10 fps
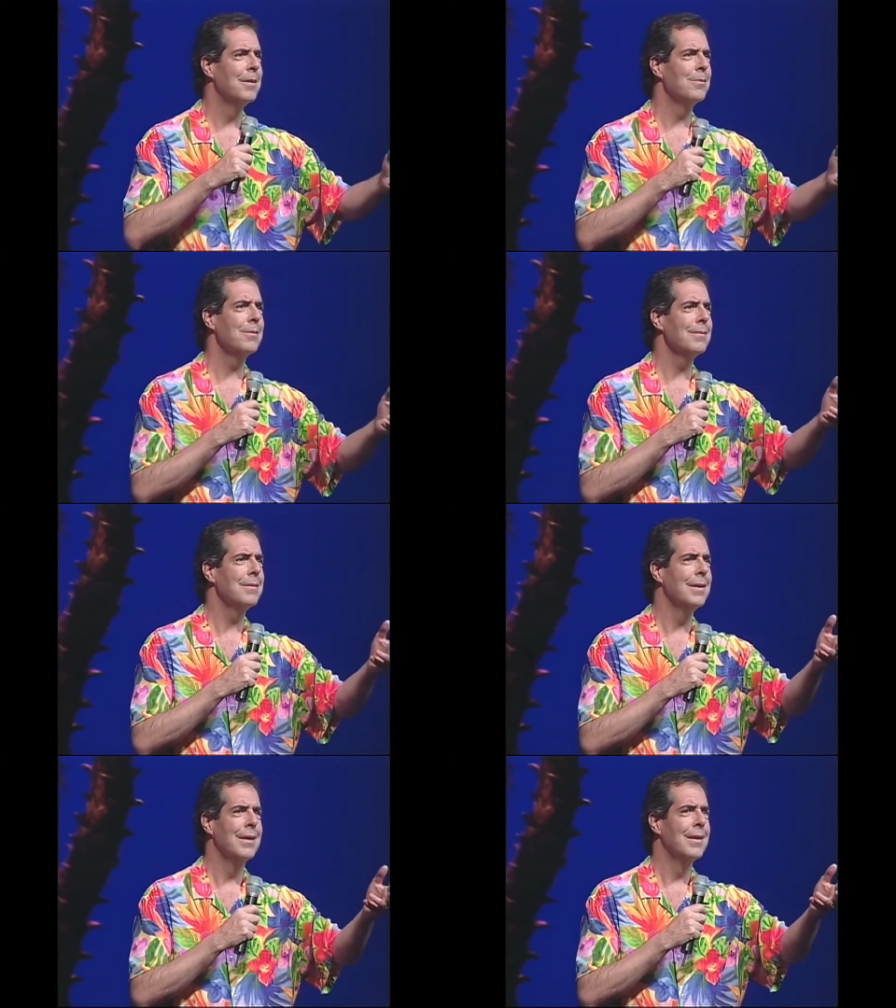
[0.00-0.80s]
well,
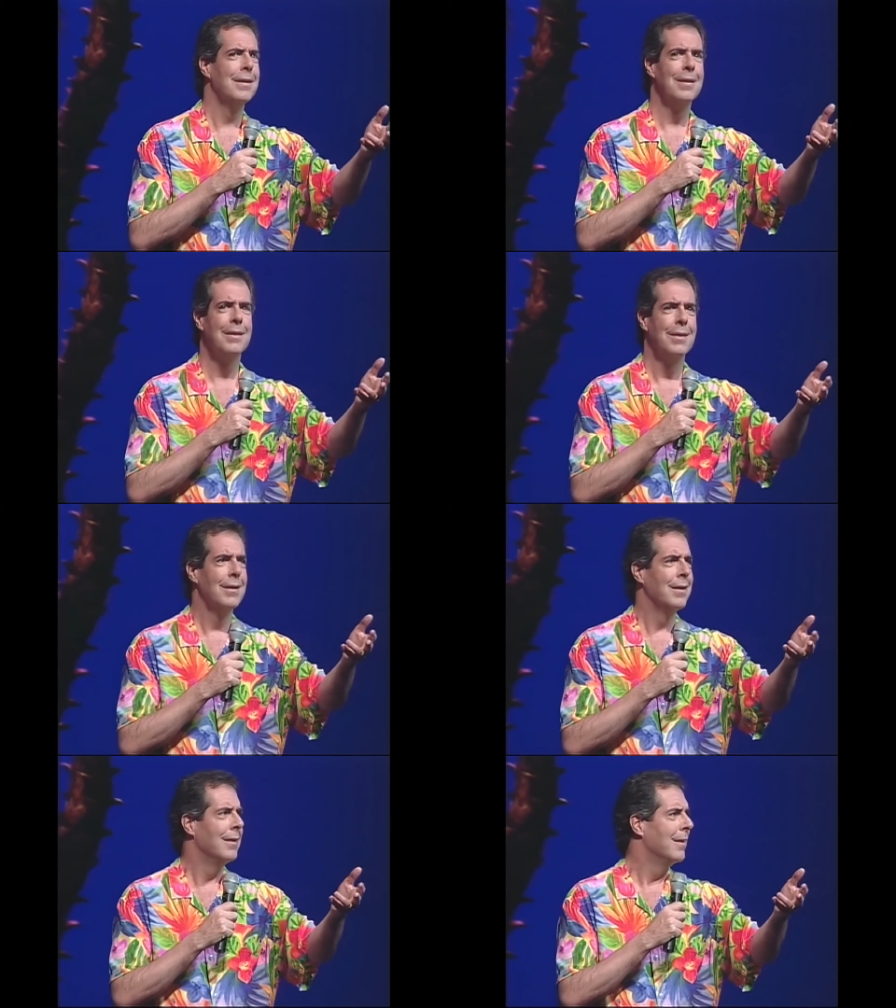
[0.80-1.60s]

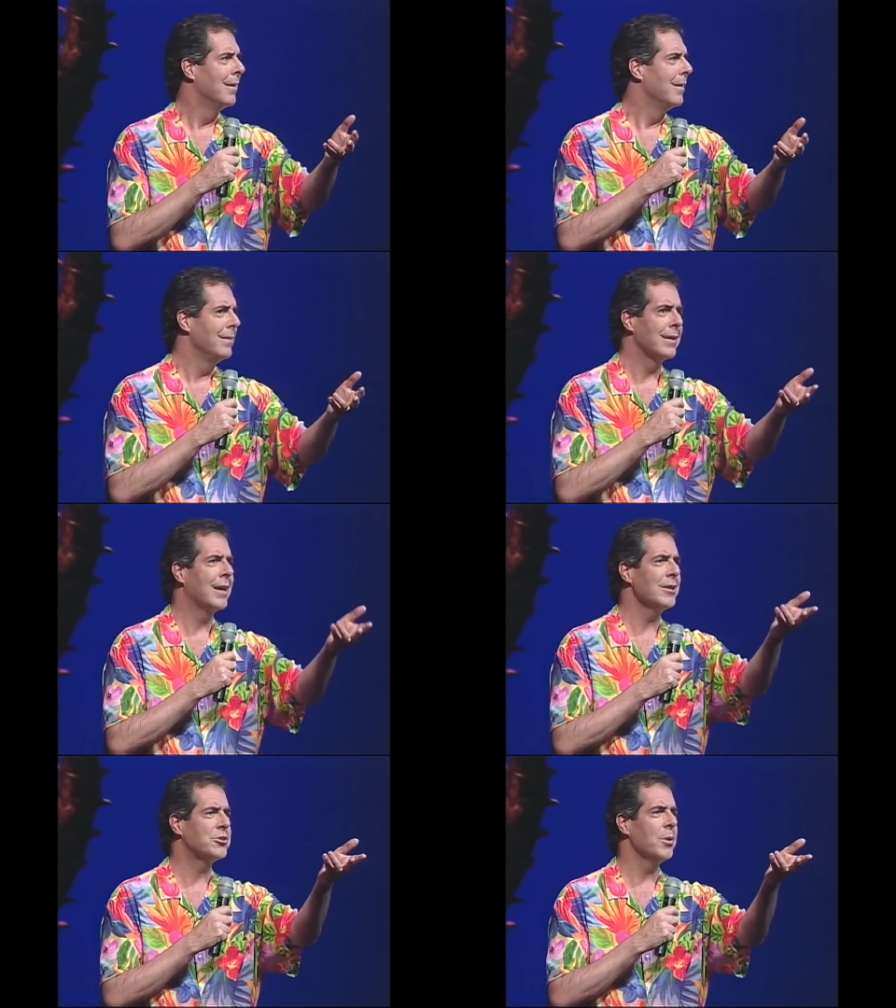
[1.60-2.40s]
you
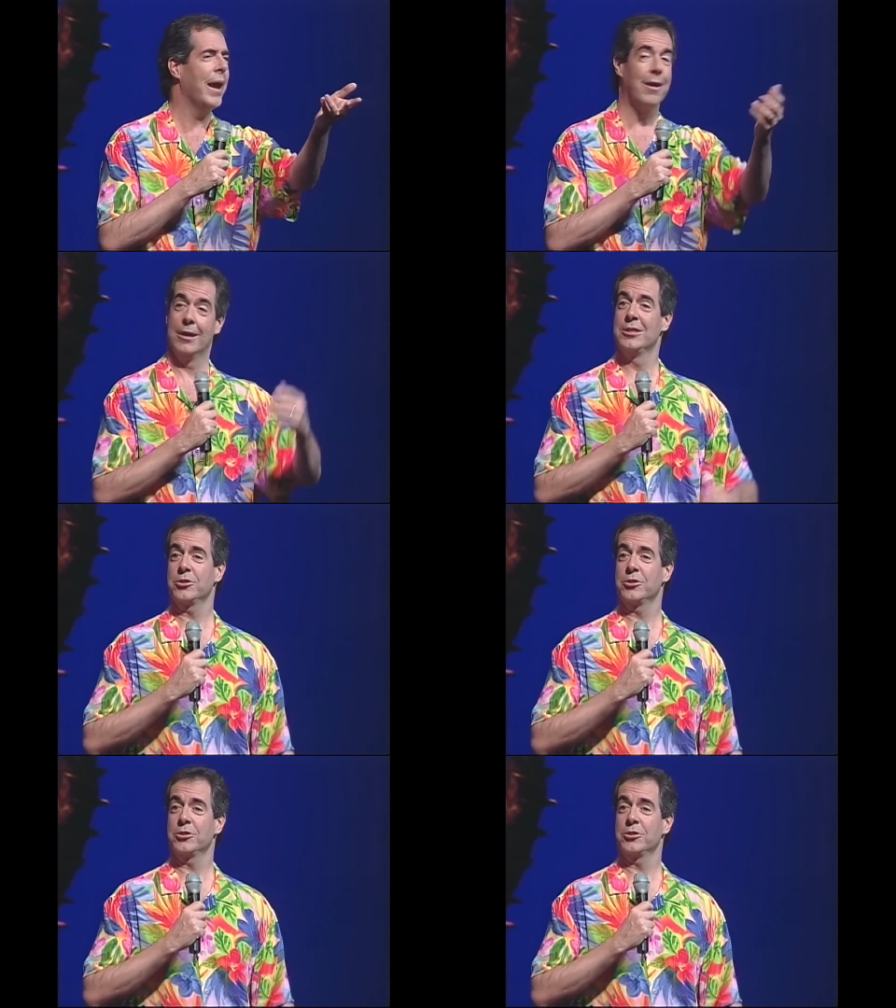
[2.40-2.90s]
cut your hair.